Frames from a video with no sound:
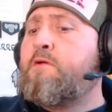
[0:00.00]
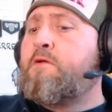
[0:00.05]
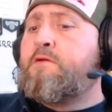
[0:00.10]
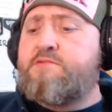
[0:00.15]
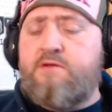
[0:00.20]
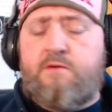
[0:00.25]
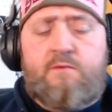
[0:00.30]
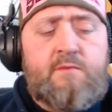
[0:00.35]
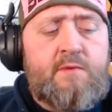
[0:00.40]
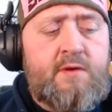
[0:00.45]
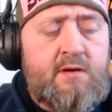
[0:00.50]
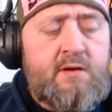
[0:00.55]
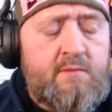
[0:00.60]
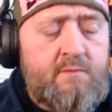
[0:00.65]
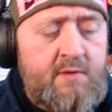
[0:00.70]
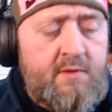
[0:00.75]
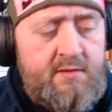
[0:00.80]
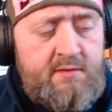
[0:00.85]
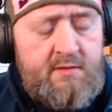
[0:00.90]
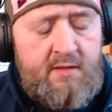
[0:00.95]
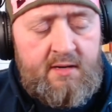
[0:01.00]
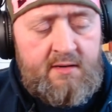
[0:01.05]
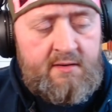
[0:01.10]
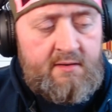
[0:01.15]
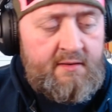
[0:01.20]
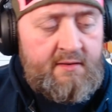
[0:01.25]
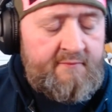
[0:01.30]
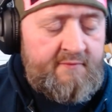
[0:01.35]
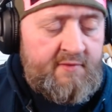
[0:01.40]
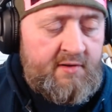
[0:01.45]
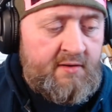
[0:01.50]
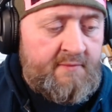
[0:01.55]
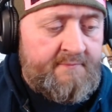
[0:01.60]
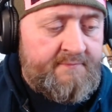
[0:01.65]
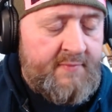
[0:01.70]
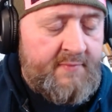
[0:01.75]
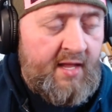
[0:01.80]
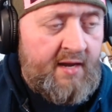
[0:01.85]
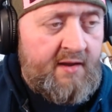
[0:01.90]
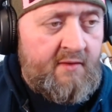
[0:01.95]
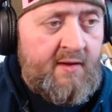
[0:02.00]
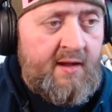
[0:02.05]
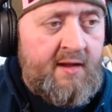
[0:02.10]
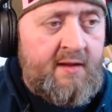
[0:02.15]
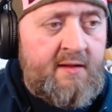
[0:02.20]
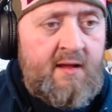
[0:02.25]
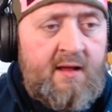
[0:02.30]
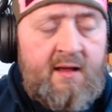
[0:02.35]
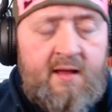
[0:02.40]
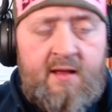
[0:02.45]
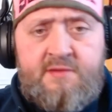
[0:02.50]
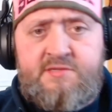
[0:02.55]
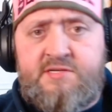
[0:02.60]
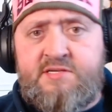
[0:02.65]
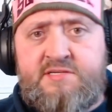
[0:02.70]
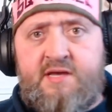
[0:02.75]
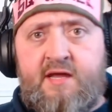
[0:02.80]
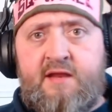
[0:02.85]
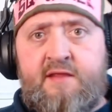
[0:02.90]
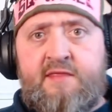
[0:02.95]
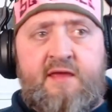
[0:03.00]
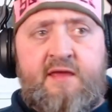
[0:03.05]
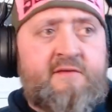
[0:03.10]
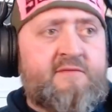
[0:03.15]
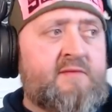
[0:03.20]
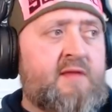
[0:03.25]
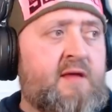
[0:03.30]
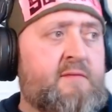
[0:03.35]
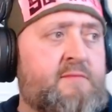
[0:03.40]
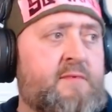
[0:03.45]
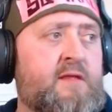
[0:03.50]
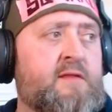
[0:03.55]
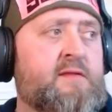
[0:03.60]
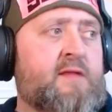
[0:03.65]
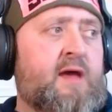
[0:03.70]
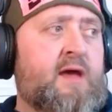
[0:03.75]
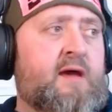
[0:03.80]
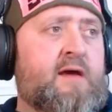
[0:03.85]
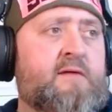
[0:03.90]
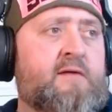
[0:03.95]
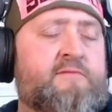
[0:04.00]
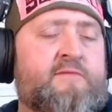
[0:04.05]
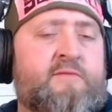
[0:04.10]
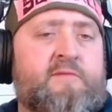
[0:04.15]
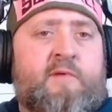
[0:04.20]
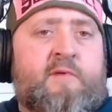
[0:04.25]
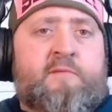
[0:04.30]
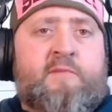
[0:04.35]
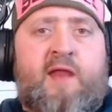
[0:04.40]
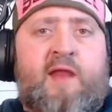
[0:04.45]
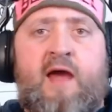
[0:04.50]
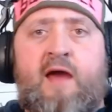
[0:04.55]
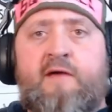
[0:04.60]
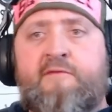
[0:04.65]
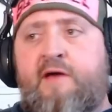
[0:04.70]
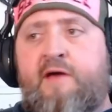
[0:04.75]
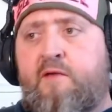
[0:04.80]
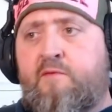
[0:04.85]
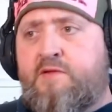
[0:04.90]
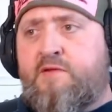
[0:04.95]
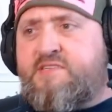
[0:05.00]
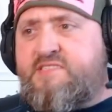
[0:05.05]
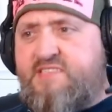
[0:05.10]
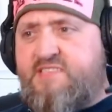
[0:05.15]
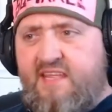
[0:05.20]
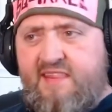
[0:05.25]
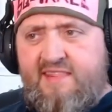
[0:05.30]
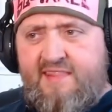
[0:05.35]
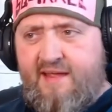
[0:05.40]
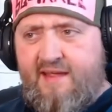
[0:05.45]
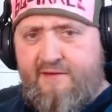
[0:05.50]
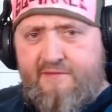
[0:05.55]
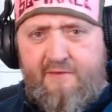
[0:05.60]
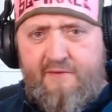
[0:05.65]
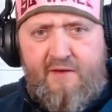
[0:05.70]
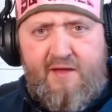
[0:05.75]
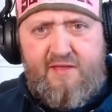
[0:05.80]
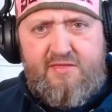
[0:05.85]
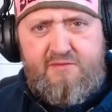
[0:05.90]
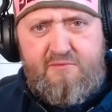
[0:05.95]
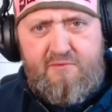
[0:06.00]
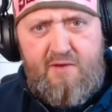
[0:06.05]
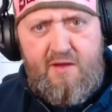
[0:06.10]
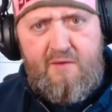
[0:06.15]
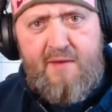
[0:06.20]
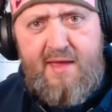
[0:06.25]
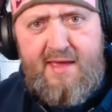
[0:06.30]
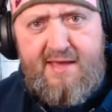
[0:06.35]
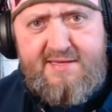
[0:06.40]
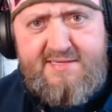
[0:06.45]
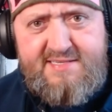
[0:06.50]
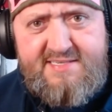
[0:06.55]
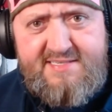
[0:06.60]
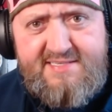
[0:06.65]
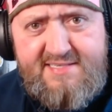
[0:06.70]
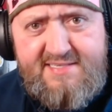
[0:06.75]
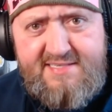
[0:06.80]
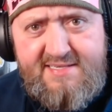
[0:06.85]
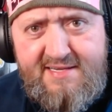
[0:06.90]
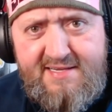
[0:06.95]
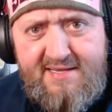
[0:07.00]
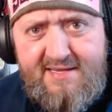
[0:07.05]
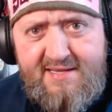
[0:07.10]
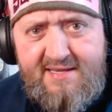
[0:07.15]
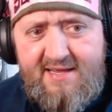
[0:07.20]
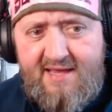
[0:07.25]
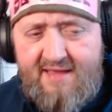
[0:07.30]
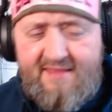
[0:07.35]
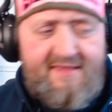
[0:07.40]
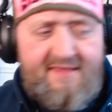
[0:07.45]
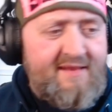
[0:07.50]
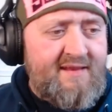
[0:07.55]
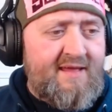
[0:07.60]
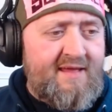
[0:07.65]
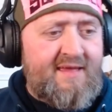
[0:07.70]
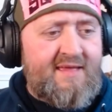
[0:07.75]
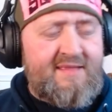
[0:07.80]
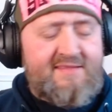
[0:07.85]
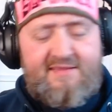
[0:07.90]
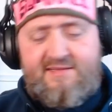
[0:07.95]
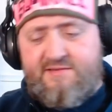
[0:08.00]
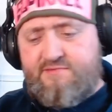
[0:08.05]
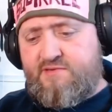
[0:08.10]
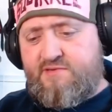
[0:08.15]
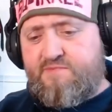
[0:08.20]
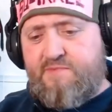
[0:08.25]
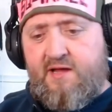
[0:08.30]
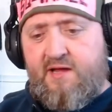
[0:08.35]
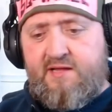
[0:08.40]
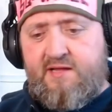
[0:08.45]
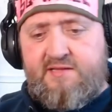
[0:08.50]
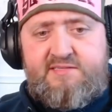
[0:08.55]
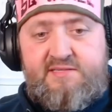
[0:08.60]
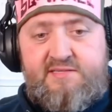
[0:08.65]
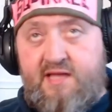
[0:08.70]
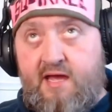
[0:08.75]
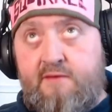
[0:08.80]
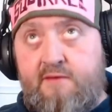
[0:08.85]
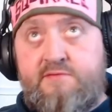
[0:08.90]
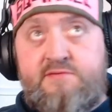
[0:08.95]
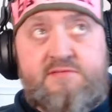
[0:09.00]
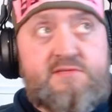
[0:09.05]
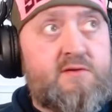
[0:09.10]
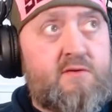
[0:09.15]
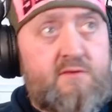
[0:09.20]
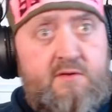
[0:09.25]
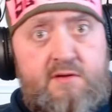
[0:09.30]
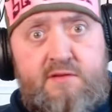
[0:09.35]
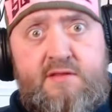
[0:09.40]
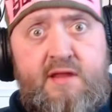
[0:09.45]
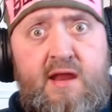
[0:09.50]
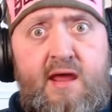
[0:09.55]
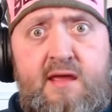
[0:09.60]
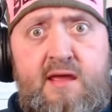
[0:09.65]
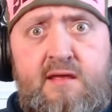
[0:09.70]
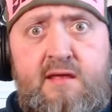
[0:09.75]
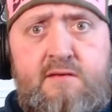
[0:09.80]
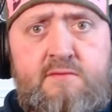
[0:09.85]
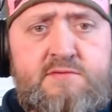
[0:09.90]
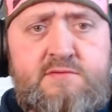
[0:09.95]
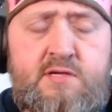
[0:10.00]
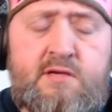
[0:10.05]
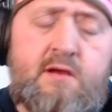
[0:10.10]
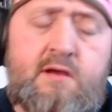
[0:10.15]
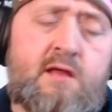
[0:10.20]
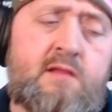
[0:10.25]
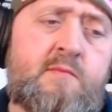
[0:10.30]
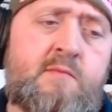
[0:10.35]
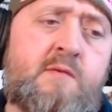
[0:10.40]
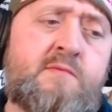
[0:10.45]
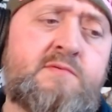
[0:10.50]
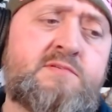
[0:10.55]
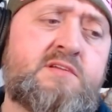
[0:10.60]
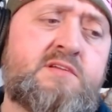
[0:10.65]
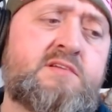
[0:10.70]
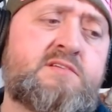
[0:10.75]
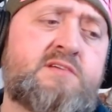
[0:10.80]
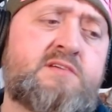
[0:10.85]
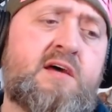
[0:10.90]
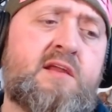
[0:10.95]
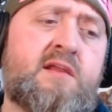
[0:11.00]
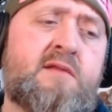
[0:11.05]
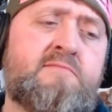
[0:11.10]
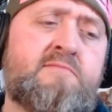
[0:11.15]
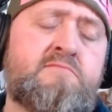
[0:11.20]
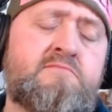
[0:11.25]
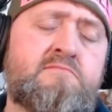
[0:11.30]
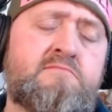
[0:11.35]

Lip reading: So weird, what, I don't even know. Anyway, I just got a thing from them the other day. I've had one sitting there for like 3 weeks, and then they get this response. I was earlier today, and I was like, oh, the BBC decided,